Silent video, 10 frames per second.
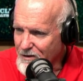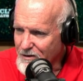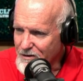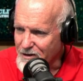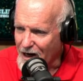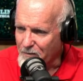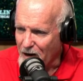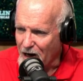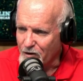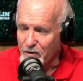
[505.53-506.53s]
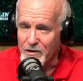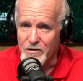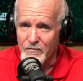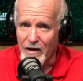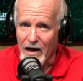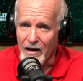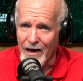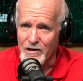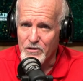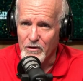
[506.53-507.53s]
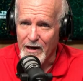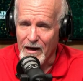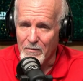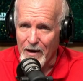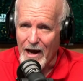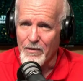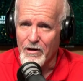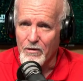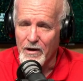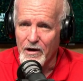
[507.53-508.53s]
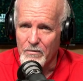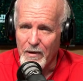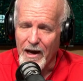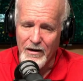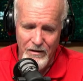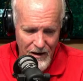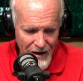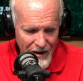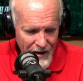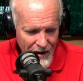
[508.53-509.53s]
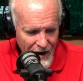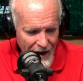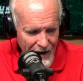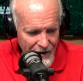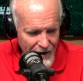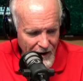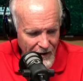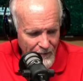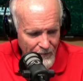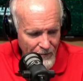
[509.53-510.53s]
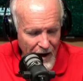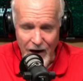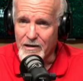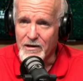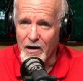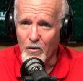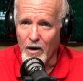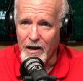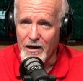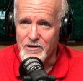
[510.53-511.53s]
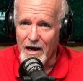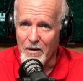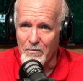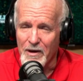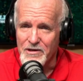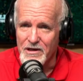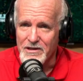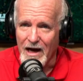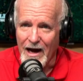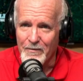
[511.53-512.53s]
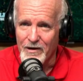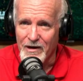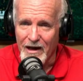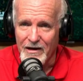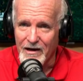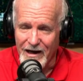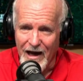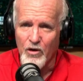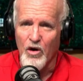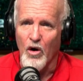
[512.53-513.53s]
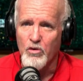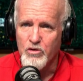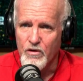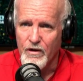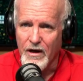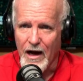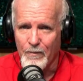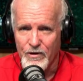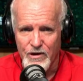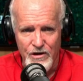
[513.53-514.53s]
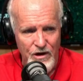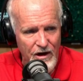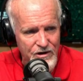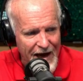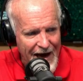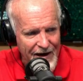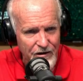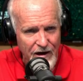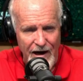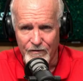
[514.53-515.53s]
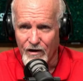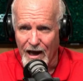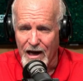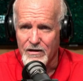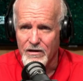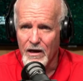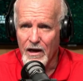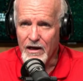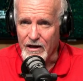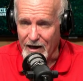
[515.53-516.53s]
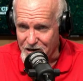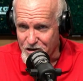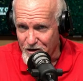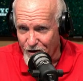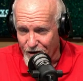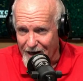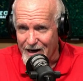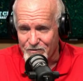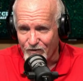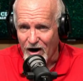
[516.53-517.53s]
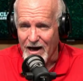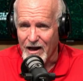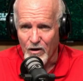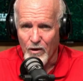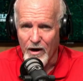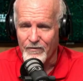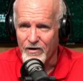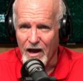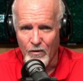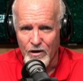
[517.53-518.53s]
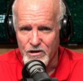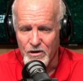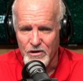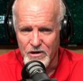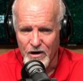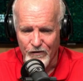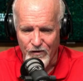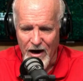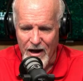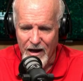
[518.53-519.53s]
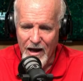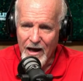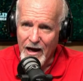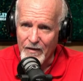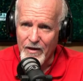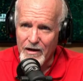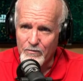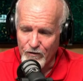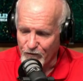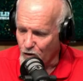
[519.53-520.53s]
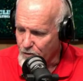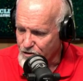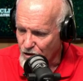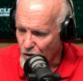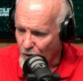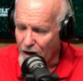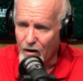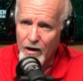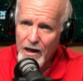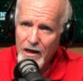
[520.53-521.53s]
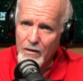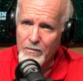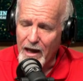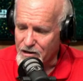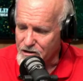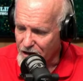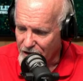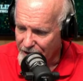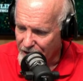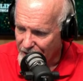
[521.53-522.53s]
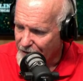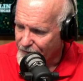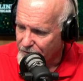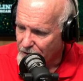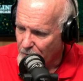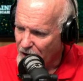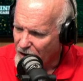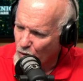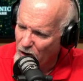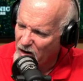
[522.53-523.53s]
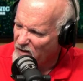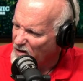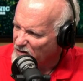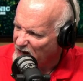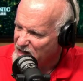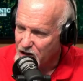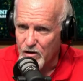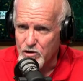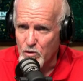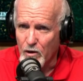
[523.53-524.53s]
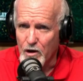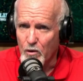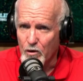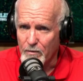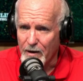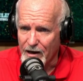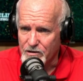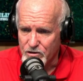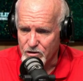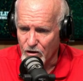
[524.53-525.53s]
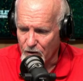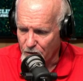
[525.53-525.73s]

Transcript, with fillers: guys. Zach Pyron, Pinson Valley High School in Alabama, committed to Baylor. And, man, I tell you what, he has had a busy time and again, goes to the competition, gets added kind of late, gets there late Friday or whatever day it was, Thursday or Friday, and then performs so well, he makes the Elite 11 among, what are there, 18 or 20 quarterbacks or so that